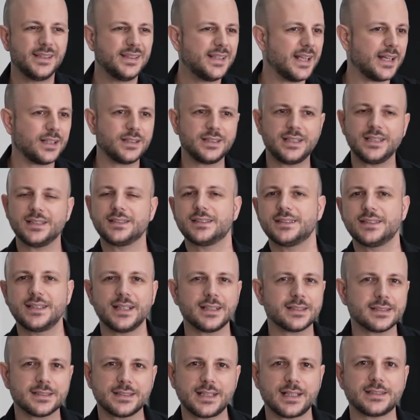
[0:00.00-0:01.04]
that
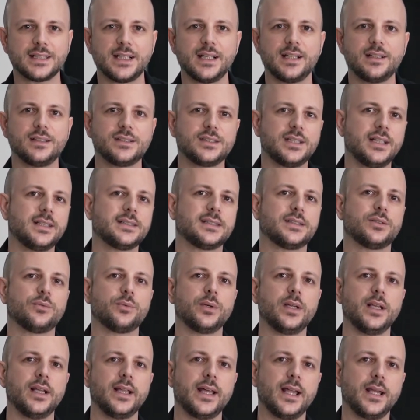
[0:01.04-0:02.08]
doesn't exist
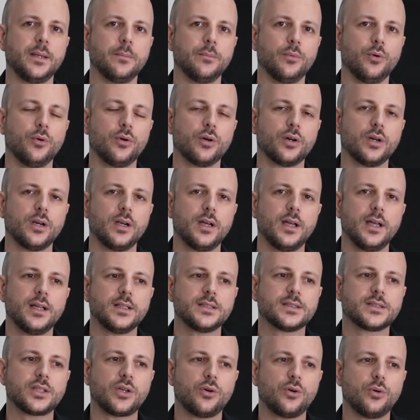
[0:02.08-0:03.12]
really anymore.
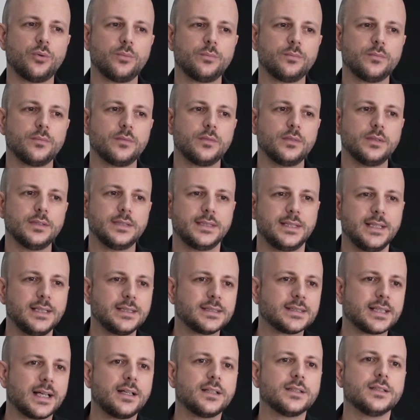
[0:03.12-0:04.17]
So
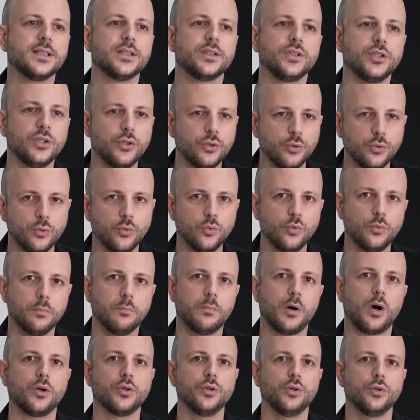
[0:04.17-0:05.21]
these are the new
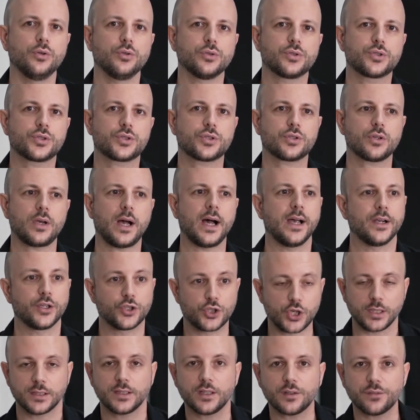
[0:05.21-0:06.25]
models. Are
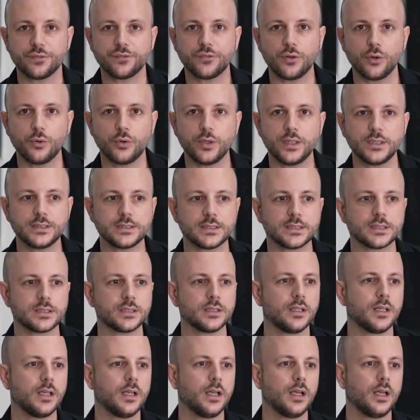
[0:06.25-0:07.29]
gender fluids,
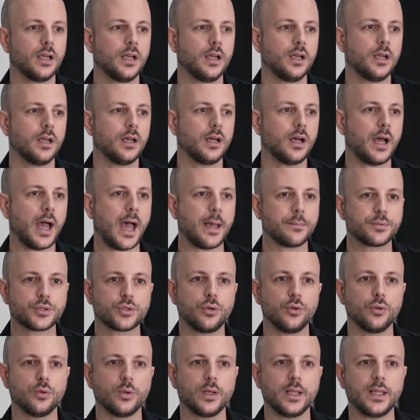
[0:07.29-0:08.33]

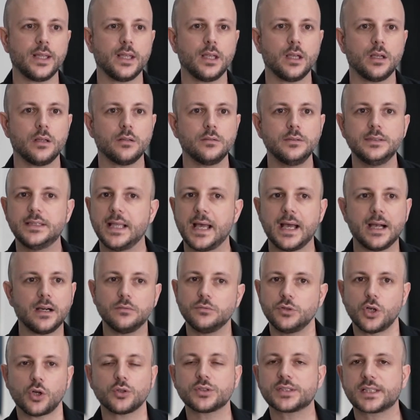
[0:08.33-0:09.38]
absolutely. They're
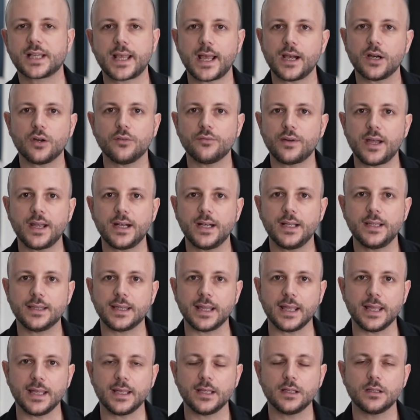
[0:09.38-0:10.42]
not scared of
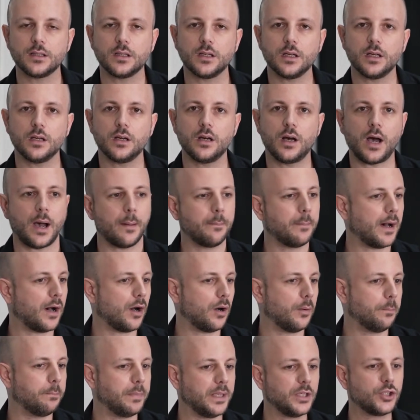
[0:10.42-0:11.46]
anything
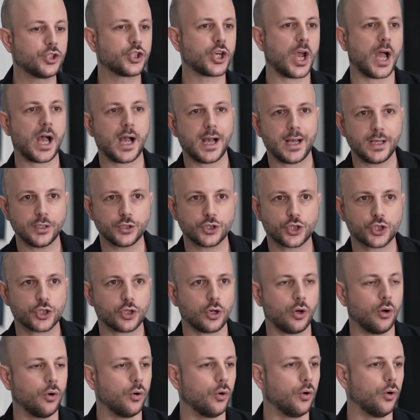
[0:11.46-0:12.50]
about being judged
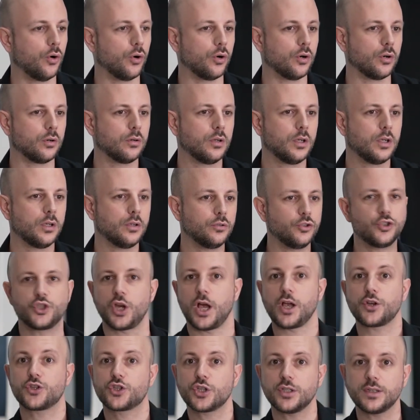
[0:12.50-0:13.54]
or
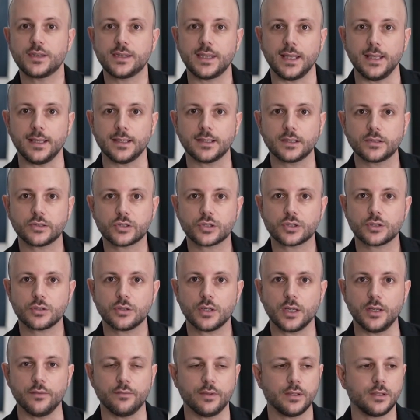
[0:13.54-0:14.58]
judging things
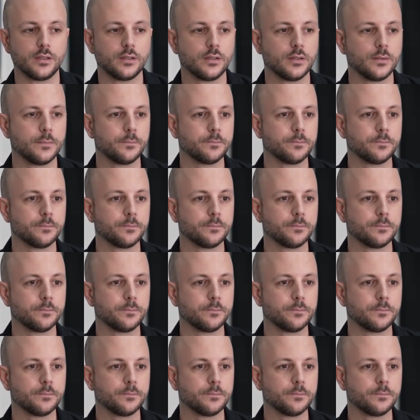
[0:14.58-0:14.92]
even,